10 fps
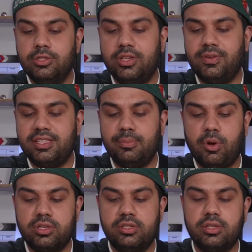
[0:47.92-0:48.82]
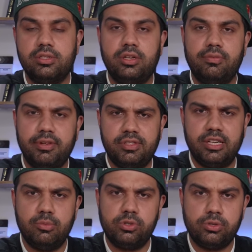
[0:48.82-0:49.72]
So as far as the box is concerned, we've
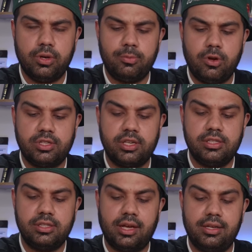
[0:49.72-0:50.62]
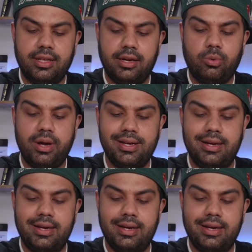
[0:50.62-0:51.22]
seen Motorola boxes uh, that are quite